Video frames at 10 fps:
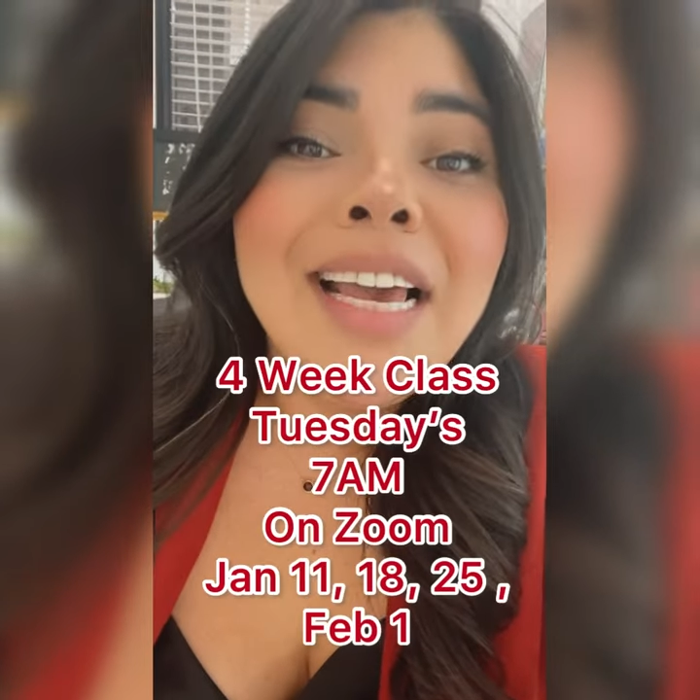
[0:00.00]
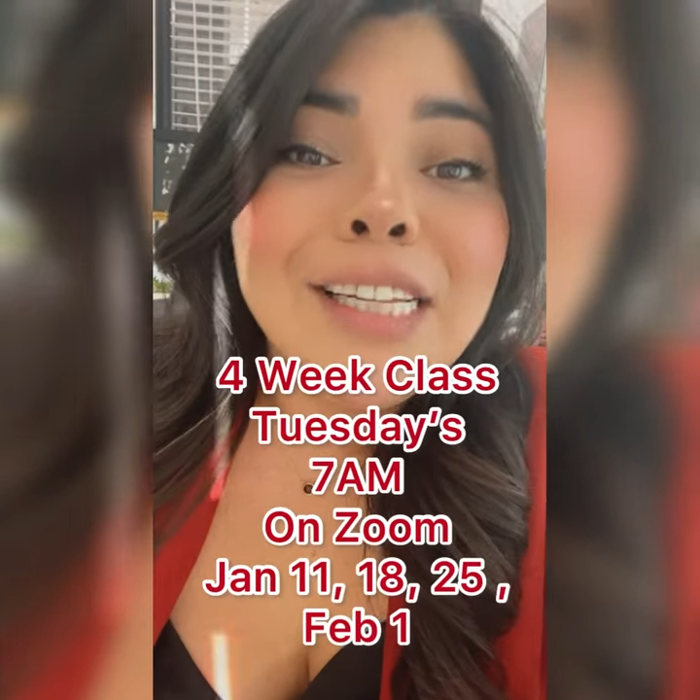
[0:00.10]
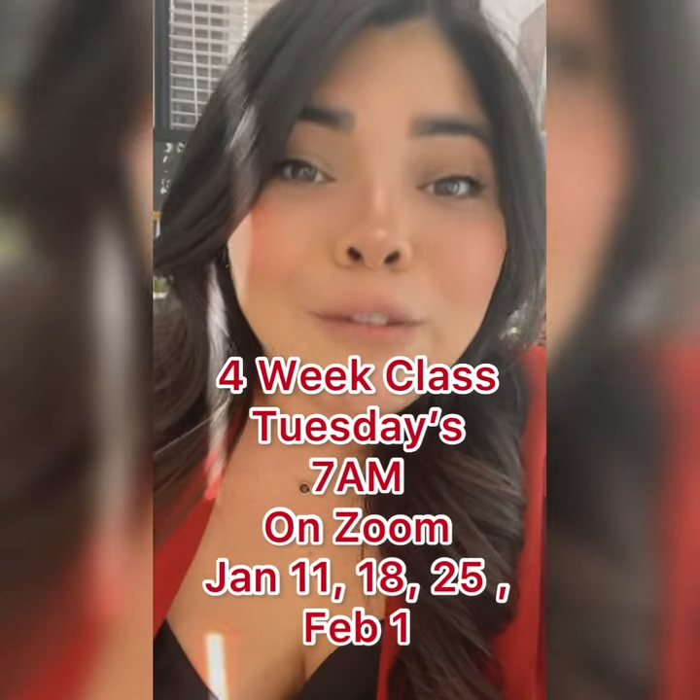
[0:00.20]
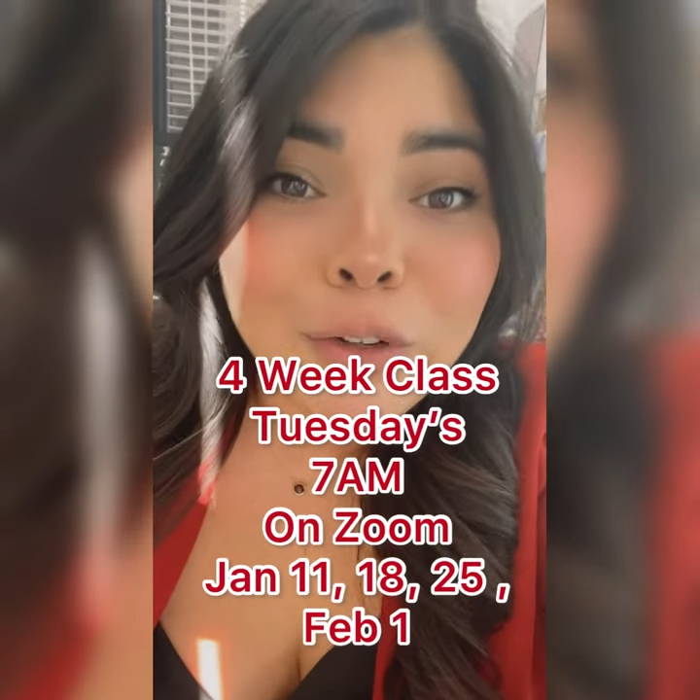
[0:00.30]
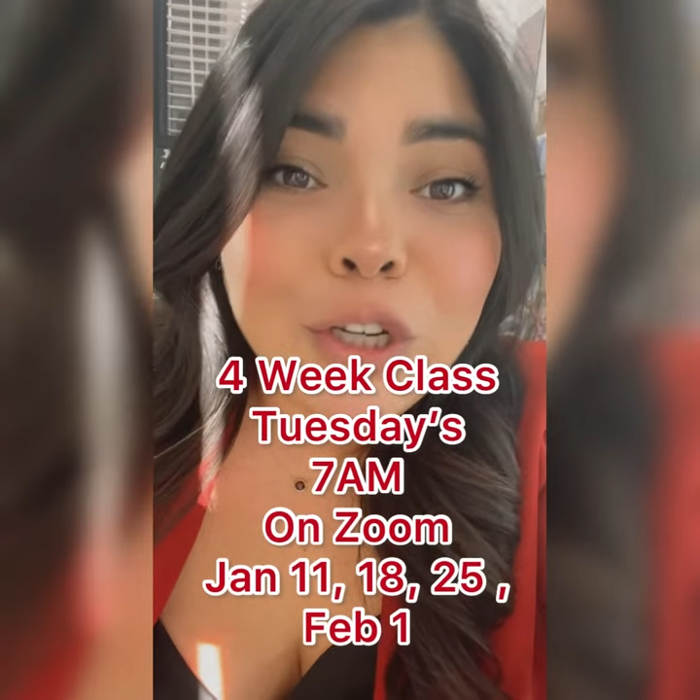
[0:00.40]

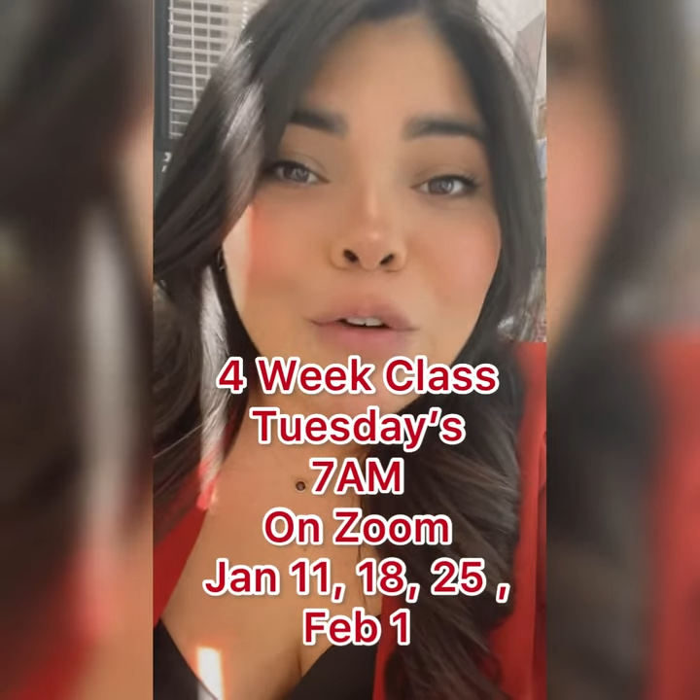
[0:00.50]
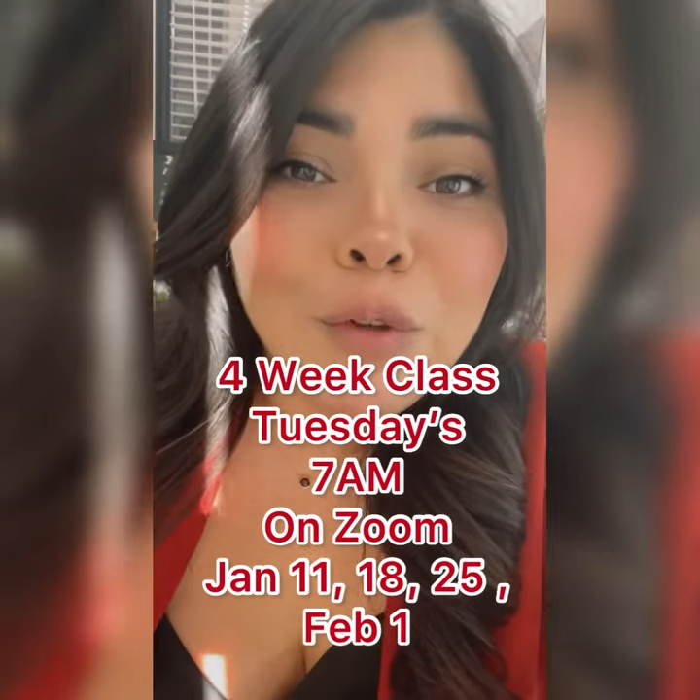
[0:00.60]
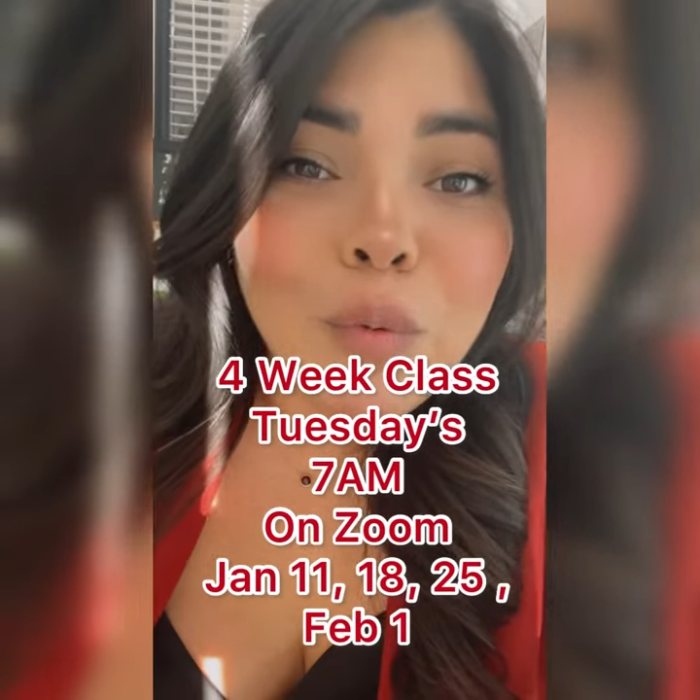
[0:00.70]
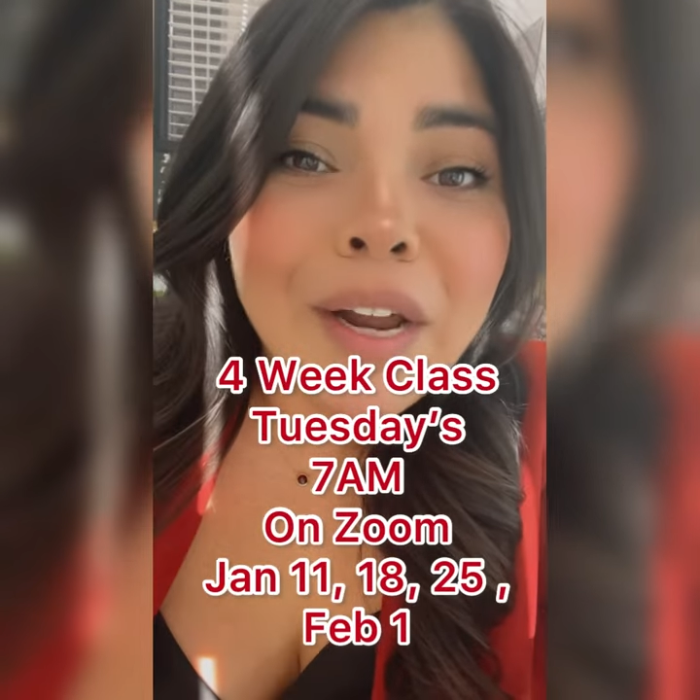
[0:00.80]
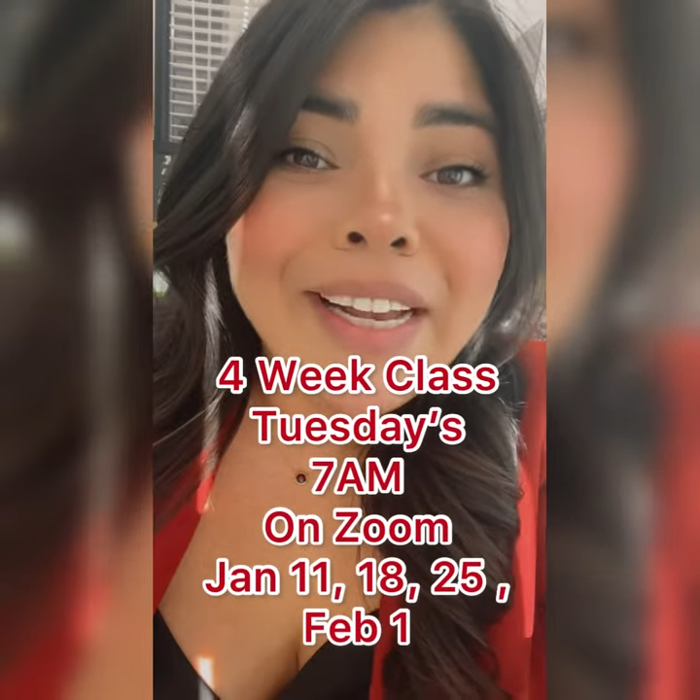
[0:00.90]
It's for you if
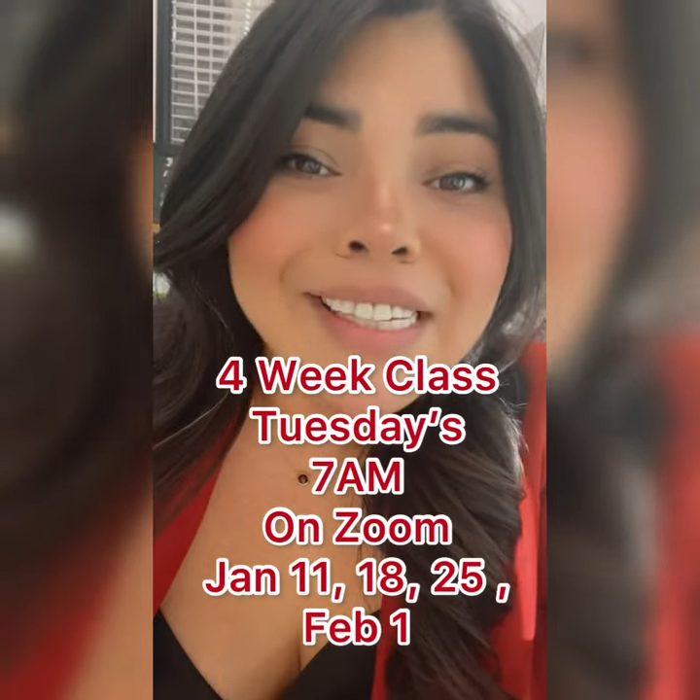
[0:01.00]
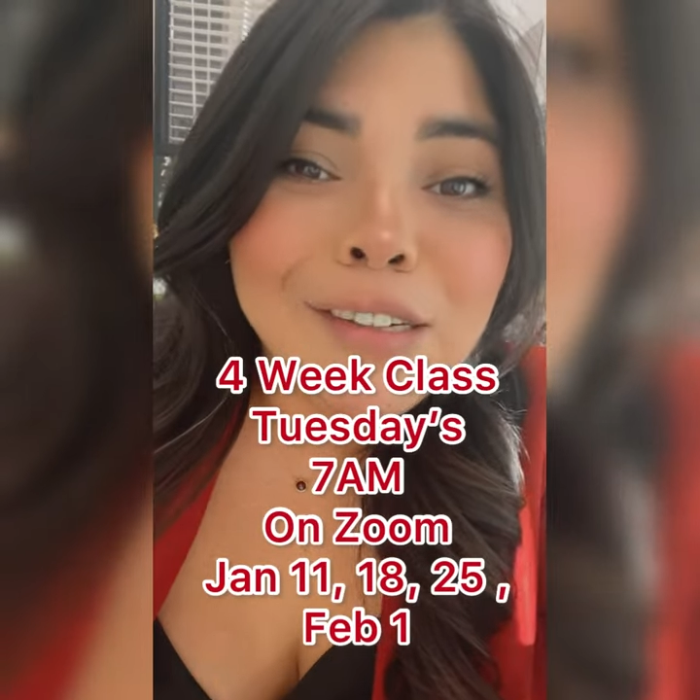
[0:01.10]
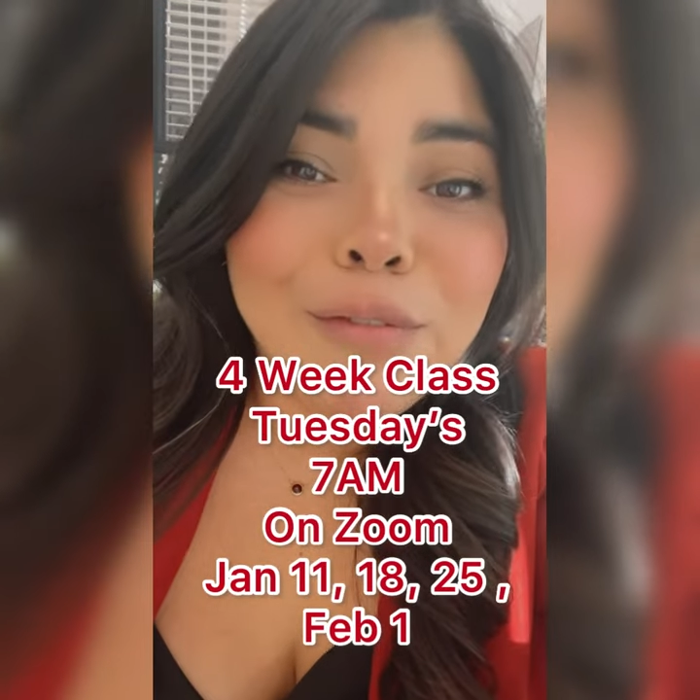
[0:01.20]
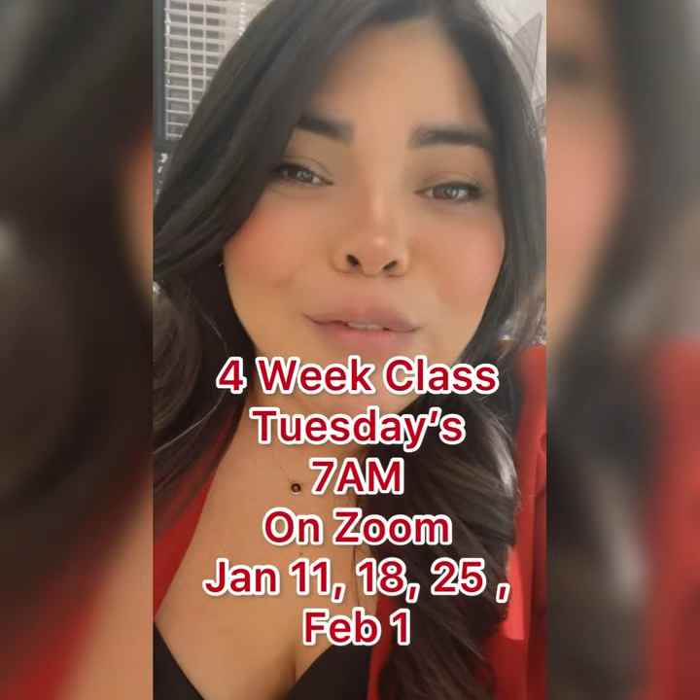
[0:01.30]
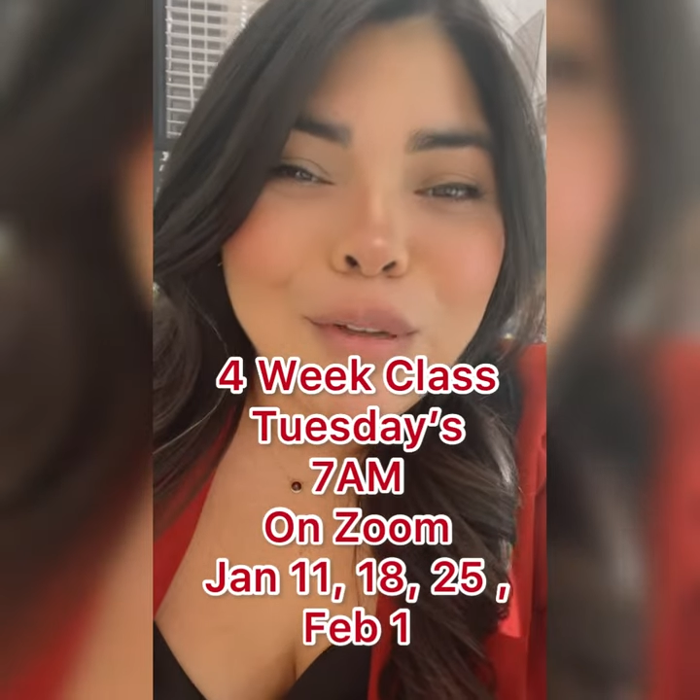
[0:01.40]
you want to get to
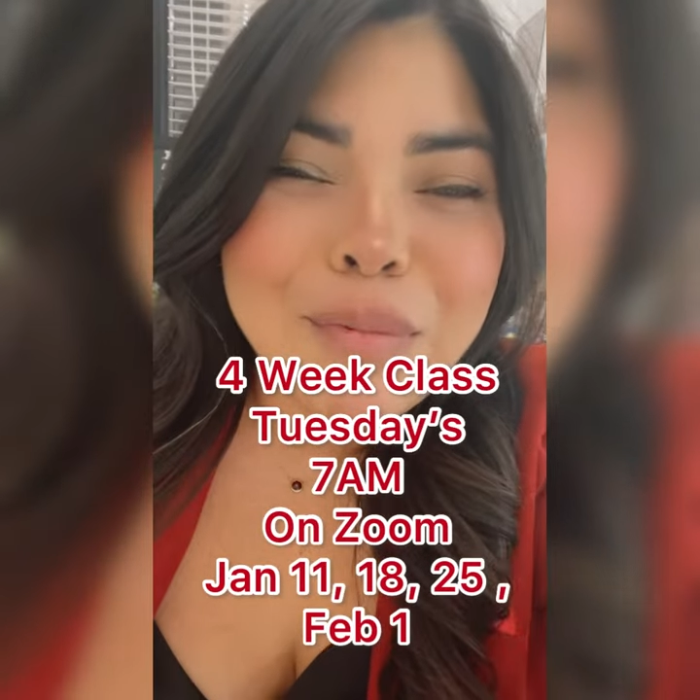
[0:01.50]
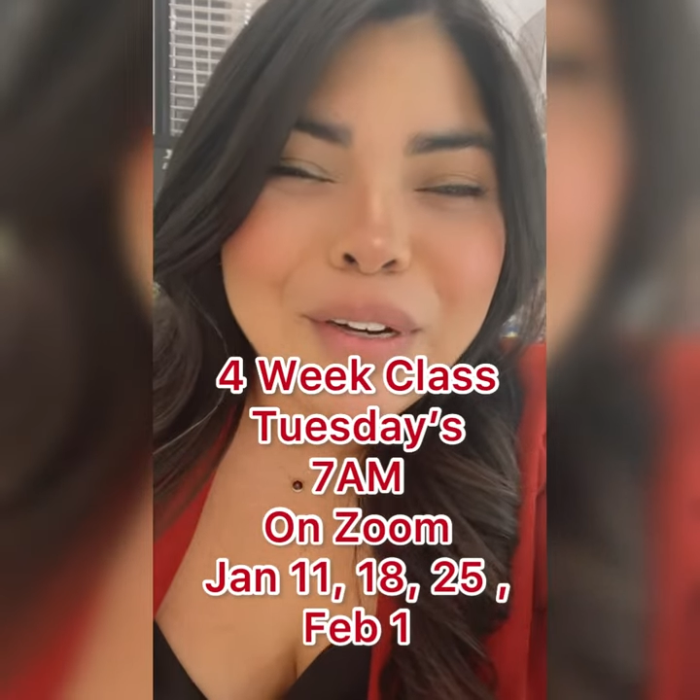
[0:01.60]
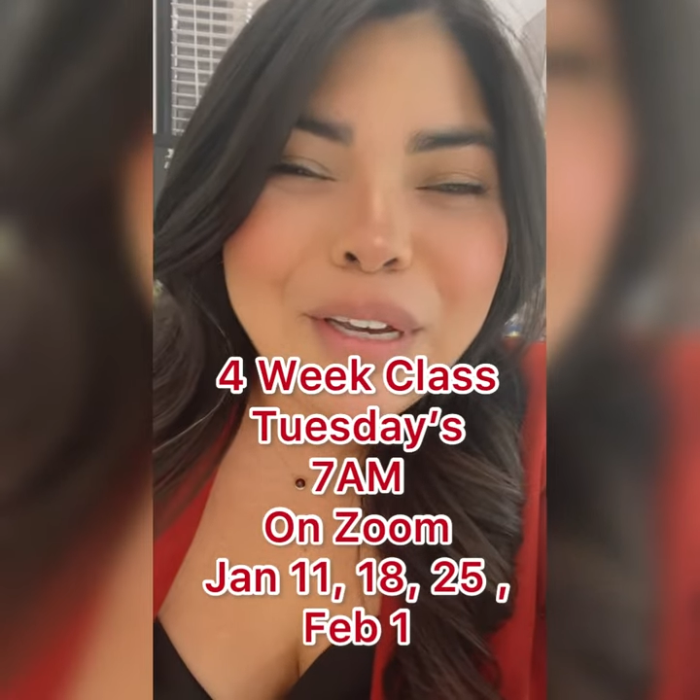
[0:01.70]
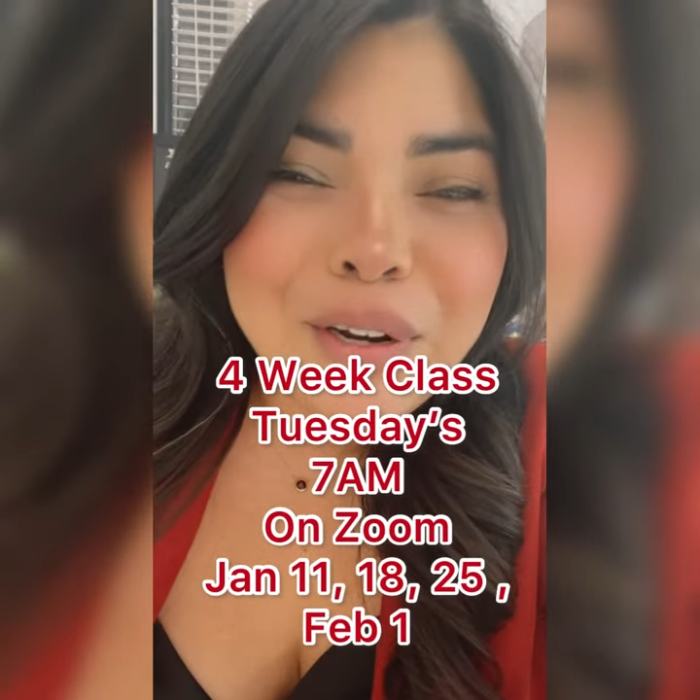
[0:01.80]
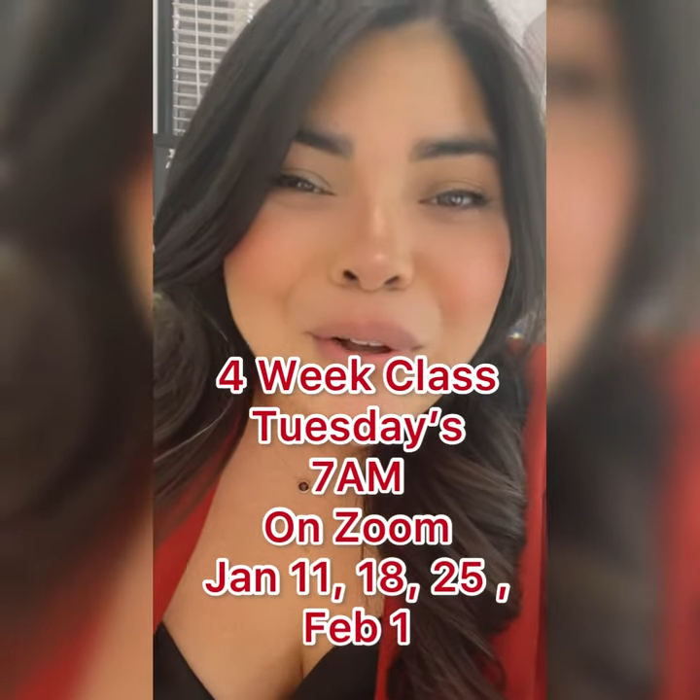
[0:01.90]
50
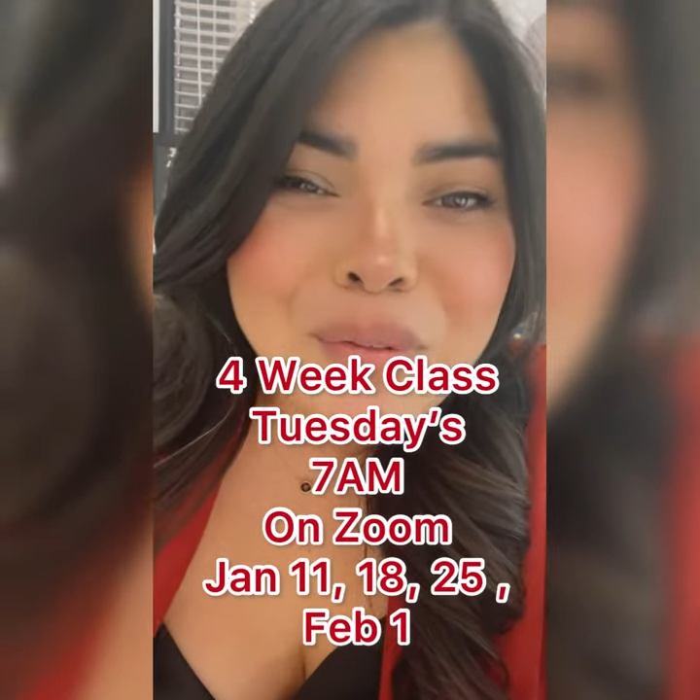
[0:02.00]
million.